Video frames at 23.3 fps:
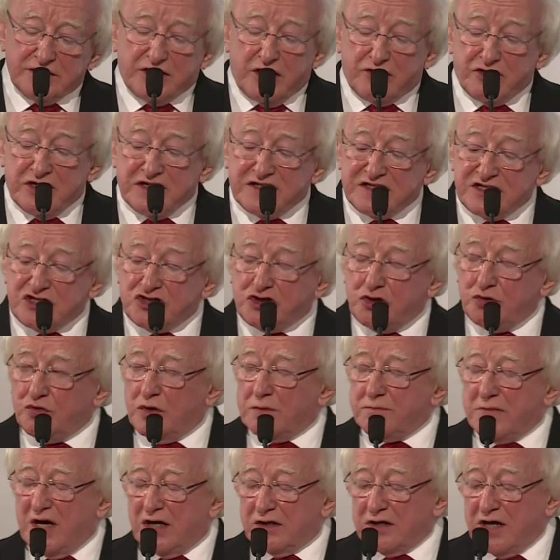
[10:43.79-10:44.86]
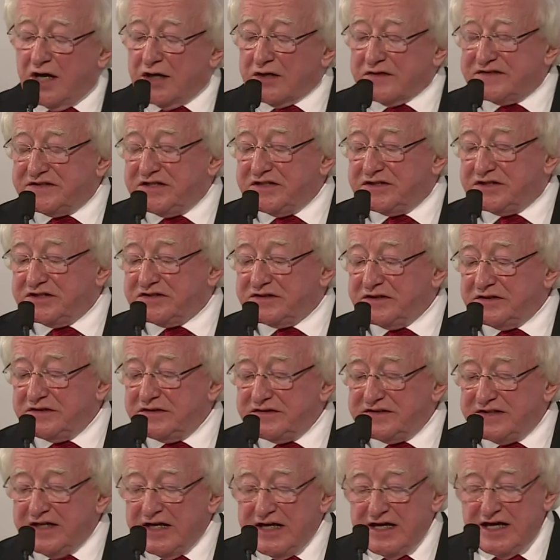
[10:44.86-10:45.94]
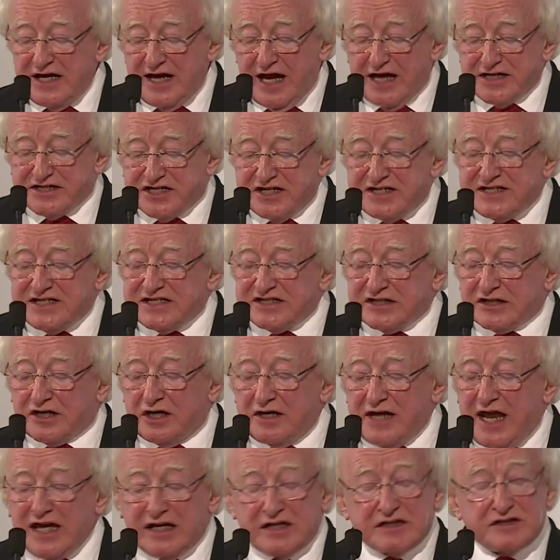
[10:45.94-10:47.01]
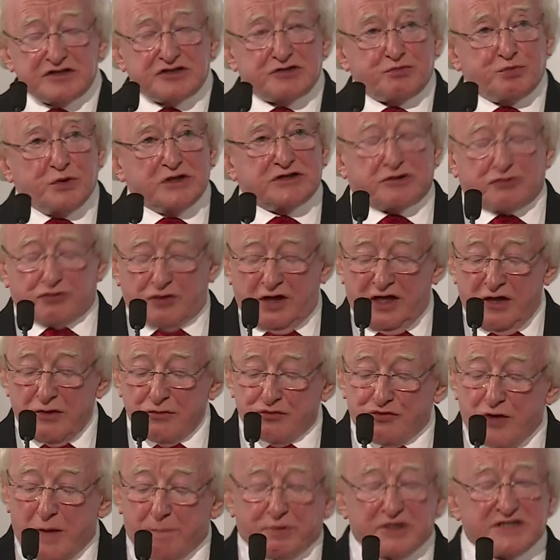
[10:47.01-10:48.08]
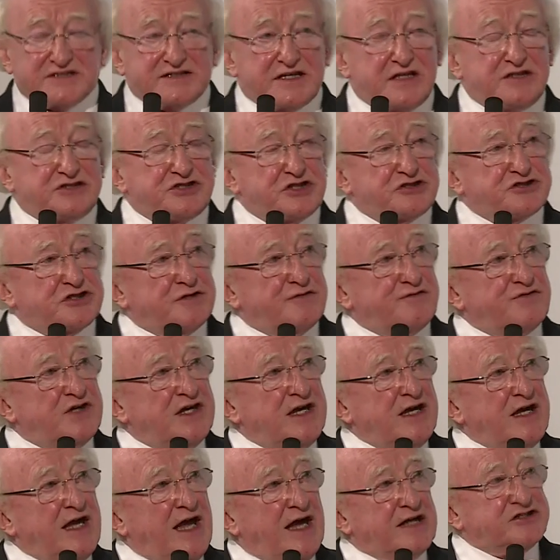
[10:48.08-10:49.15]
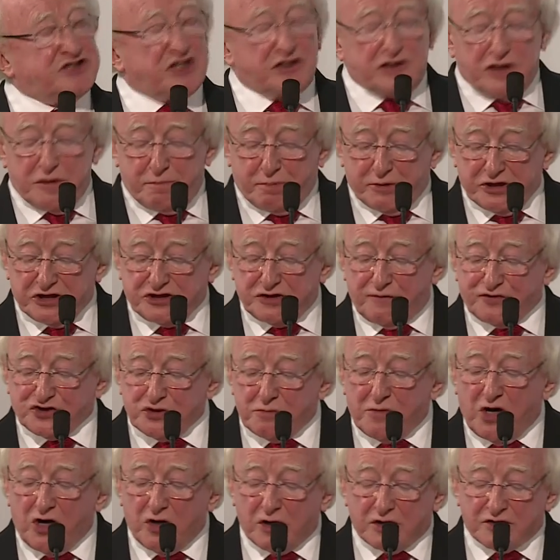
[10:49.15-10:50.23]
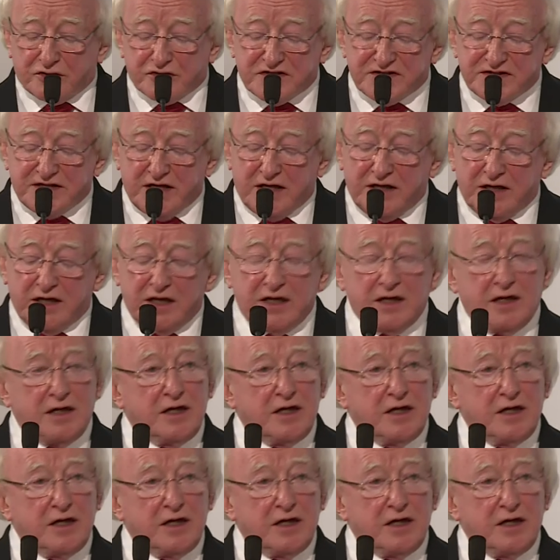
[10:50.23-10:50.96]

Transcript: There is, too, among our citizens, a disconnect with representative and deliberative democracy